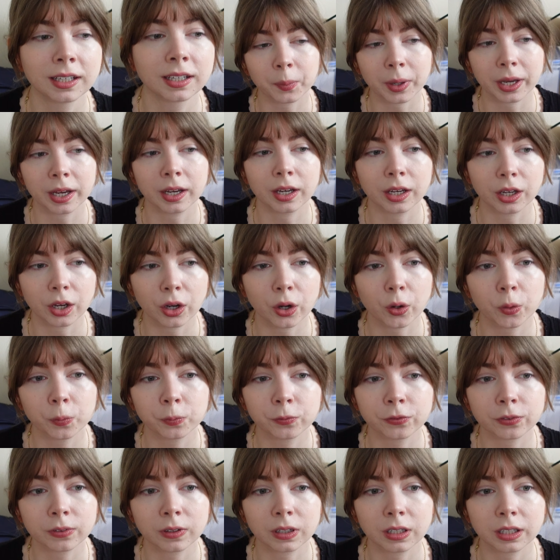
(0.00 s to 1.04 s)
but
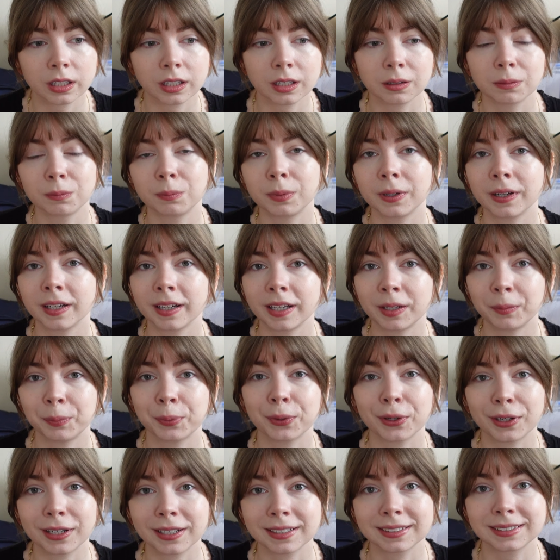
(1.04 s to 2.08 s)
hopefully my
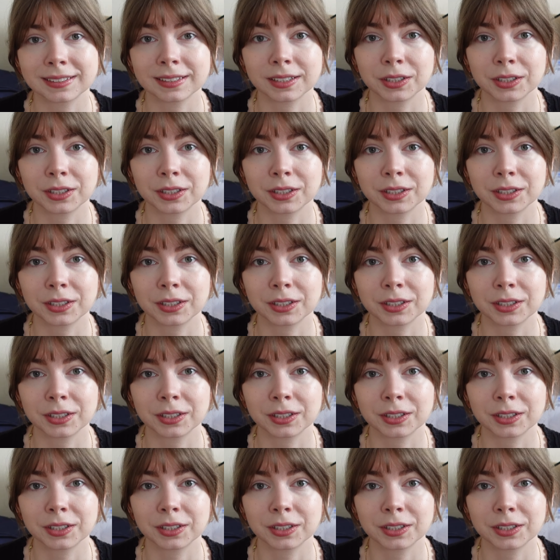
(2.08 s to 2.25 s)
products